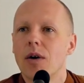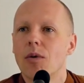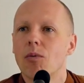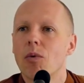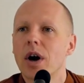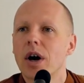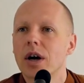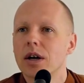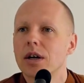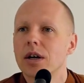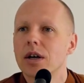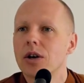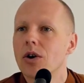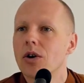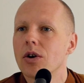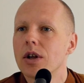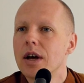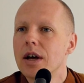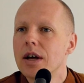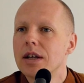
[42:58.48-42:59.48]
What, you
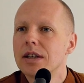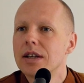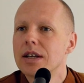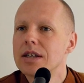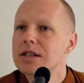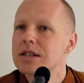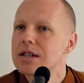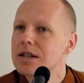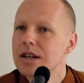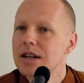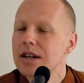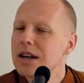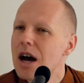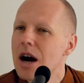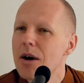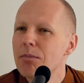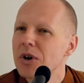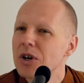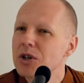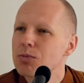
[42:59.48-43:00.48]
know, there's
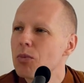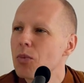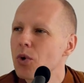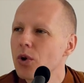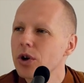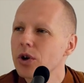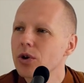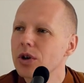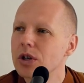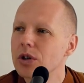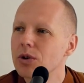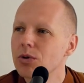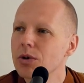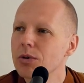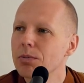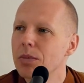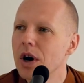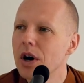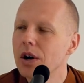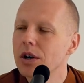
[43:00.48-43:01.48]
not much more you can do
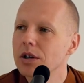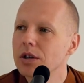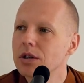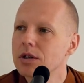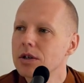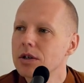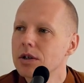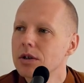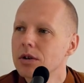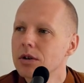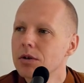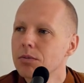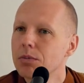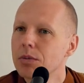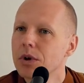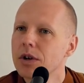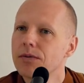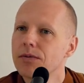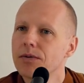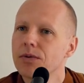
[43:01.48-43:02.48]
about it.
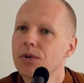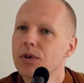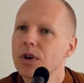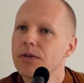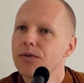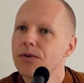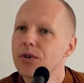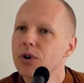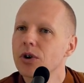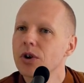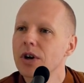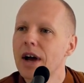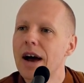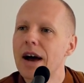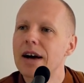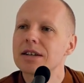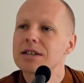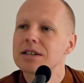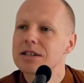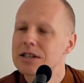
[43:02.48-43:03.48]
But if, if you
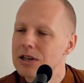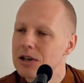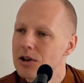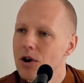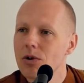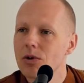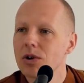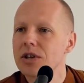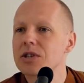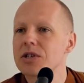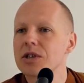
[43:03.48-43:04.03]
can slowly